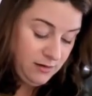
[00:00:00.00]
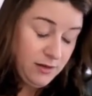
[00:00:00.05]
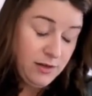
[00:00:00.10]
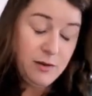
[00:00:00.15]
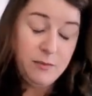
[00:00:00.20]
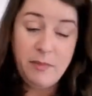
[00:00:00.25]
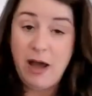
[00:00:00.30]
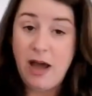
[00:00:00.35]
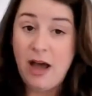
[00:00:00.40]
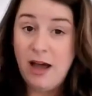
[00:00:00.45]

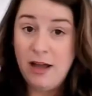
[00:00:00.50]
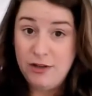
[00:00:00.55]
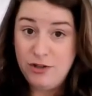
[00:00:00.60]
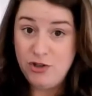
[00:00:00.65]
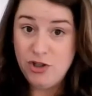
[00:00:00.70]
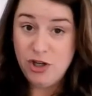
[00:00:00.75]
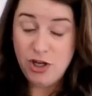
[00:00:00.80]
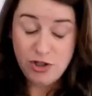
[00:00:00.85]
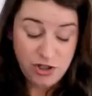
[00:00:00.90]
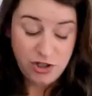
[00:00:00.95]
And on
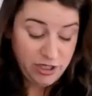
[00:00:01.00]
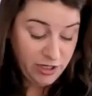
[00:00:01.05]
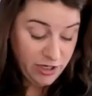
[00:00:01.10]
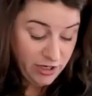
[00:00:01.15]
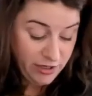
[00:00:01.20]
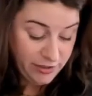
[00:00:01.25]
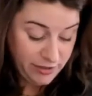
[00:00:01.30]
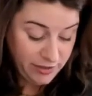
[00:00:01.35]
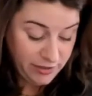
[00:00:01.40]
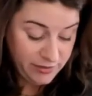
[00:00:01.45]
judging
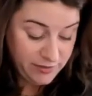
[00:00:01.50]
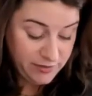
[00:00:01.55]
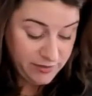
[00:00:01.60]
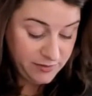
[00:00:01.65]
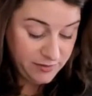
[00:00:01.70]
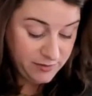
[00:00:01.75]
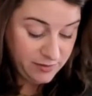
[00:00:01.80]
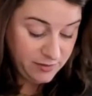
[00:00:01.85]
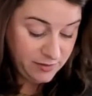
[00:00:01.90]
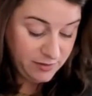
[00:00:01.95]
others,
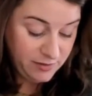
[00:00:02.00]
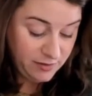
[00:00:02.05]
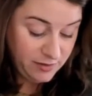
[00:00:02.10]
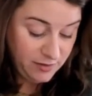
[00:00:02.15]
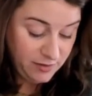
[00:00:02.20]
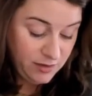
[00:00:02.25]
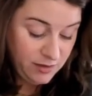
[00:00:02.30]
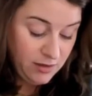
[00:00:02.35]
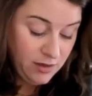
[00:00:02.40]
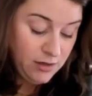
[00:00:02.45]

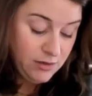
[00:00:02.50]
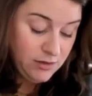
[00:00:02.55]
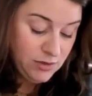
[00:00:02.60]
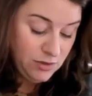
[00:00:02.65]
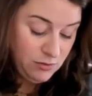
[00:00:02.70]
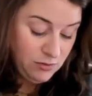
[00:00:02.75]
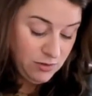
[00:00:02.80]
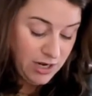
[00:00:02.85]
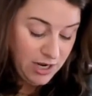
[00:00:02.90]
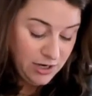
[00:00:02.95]

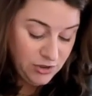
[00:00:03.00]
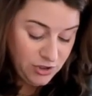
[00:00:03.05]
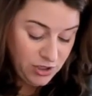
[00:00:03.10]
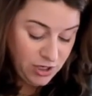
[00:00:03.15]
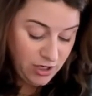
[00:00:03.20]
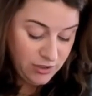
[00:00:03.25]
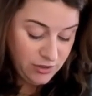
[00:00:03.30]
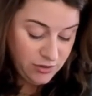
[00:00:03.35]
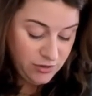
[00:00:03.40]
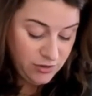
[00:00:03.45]
do not
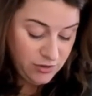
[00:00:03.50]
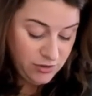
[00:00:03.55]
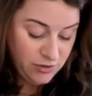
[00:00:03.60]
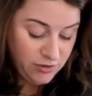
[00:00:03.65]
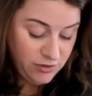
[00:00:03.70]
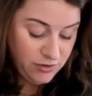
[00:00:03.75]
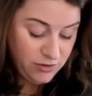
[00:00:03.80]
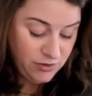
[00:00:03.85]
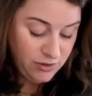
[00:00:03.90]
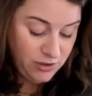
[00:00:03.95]
judge,
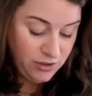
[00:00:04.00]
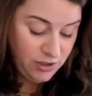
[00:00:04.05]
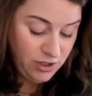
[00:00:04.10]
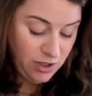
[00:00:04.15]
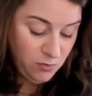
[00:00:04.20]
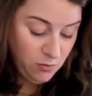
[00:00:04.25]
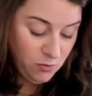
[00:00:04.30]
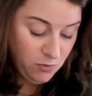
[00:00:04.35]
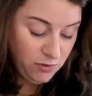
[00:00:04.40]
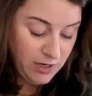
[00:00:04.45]

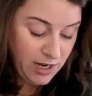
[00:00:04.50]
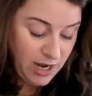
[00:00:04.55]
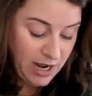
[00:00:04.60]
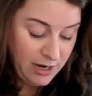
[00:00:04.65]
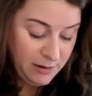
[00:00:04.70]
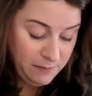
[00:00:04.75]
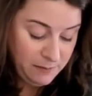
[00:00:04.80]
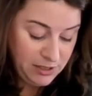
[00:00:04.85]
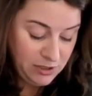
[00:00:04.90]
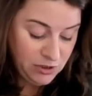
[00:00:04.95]
and you will
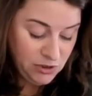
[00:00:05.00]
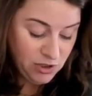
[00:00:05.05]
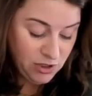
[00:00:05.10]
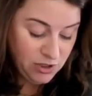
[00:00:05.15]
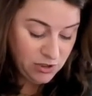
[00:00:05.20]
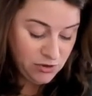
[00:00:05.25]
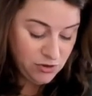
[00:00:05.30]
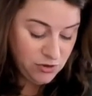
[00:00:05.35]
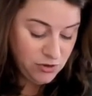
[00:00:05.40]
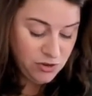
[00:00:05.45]
not be
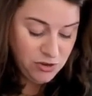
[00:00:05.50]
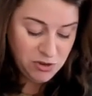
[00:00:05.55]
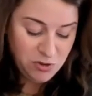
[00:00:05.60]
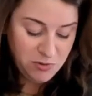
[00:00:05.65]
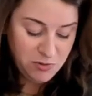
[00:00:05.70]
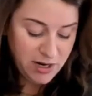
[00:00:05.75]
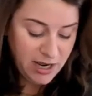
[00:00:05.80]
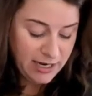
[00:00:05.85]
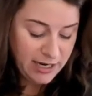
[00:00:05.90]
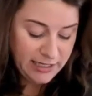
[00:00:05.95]
judged.
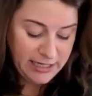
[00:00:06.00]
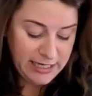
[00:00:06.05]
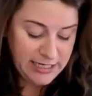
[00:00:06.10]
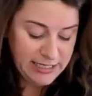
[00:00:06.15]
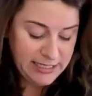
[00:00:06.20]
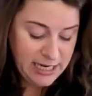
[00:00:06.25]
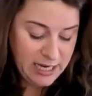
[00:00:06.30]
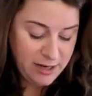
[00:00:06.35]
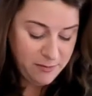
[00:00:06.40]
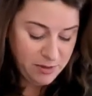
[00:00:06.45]
Do not
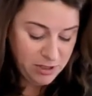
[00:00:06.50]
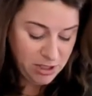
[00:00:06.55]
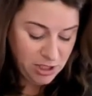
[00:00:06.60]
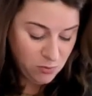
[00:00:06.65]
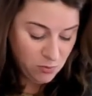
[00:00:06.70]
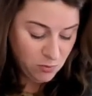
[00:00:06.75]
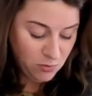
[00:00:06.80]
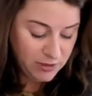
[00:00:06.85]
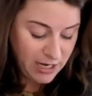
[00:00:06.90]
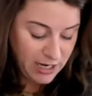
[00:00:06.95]
condemn, and
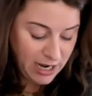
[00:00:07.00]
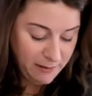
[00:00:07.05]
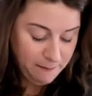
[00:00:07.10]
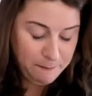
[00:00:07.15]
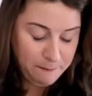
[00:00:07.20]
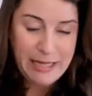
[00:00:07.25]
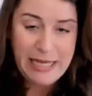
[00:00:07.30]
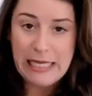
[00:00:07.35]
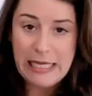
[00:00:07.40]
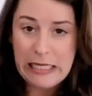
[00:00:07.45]
you will
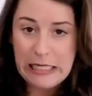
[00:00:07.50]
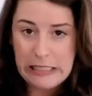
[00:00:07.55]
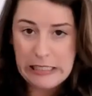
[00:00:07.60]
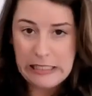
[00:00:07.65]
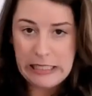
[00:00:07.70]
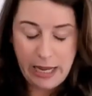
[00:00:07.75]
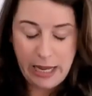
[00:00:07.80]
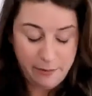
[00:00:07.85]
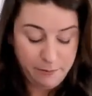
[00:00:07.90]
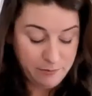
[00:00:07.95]
not be
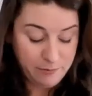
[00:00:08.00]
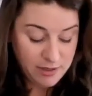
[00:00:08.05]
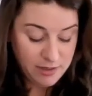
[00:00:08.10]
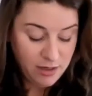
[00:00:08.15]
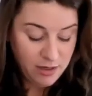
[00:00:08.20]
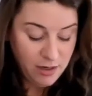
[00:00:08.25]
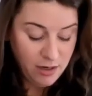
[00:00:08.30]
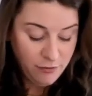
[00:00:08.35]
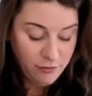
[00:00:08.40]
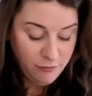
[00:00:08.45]
condemned.
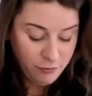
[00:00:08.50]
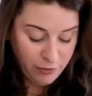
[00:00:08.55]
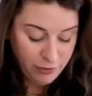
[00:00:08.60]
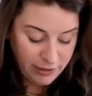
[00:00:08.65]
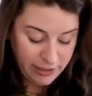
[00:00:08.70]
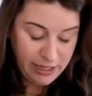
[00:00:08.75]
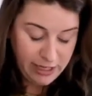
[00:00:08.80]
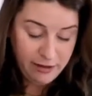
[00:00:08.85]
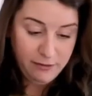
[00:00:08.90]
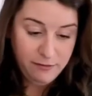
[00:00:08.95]

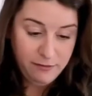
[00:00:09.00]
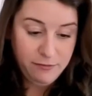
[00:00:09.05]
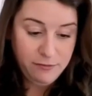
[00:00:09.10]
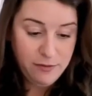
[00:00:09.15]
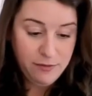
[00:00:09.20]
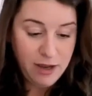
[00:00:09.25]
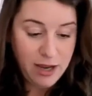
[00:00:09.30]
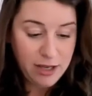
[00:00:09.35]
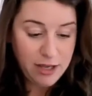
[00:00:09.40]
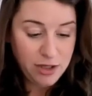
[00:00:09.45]

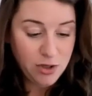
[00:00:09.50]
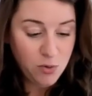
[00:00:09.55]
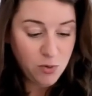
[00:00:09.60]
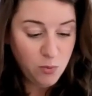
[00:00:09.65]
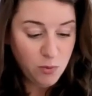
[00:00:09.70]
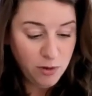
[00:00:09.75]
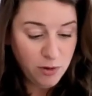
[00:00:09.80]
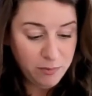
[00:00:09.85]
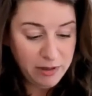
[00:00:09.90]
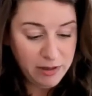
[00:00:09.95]
Forgive, and you
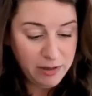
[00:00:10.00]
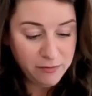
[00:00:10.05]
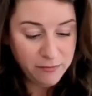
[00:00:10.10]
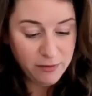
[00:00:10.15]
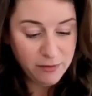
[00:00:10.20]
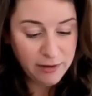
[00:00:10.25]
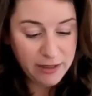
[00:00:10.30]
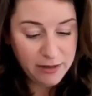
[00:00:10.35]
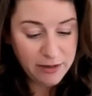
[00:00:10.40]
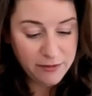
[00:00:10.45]
will be
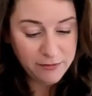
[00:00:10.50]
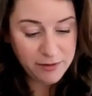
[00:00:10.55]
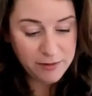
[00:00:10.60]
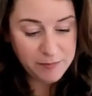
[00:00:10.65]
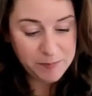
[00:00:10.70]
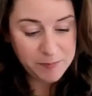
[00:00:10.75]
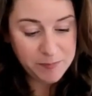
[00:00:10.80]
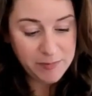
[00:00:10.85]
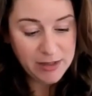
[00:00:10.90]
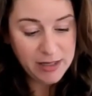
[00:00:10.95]

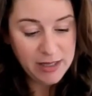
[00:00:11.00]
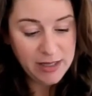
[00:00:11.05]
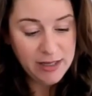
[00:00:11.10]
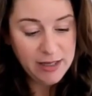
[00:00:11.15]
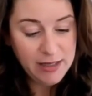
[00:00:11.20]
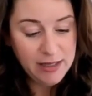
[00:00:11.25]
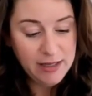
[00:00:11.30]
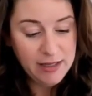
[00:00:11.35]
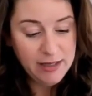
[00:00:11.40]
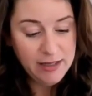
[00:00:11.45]
forgiven.
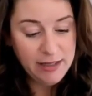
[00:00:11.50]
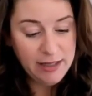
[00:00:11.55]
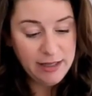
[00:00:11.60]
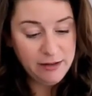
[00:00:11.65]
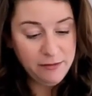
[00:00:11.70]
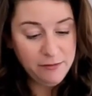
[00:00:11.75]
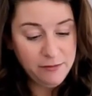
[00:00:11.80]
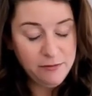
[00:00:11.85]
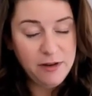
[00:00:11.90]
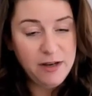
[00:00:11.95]

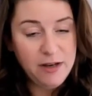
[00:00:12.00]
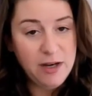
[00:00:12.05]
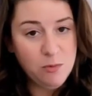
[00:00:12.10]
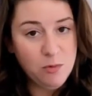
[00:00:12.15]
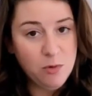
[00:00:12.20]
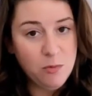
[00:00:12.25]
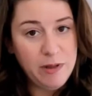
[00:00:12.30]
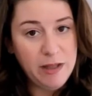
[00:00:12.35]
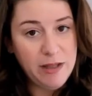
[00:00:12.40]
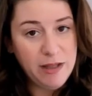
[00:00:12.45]
Give, and it
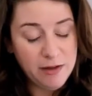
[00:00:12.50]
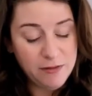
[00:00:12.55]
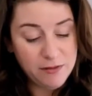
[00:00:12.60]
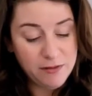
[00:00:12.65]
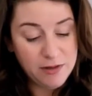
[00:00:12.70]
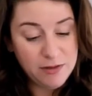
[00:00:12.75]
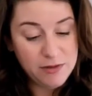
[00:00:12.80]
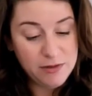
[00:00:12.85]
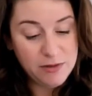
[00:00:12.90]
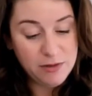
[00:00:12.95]
will be
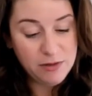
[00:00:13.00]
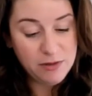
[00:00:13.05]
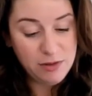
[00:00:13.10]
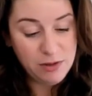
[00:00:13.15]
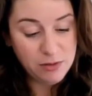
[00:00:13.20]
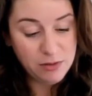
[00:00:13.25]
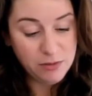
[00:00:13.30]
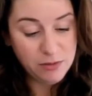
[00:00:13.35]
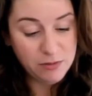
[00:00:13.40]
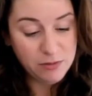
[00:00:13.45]
given to
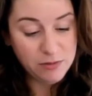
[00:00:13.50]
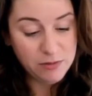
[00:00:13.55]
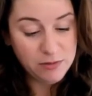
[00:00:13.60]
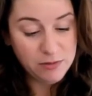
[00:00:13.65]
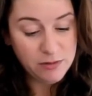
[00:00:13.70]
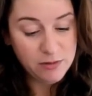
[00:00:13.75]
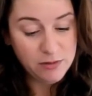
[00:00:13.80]
you.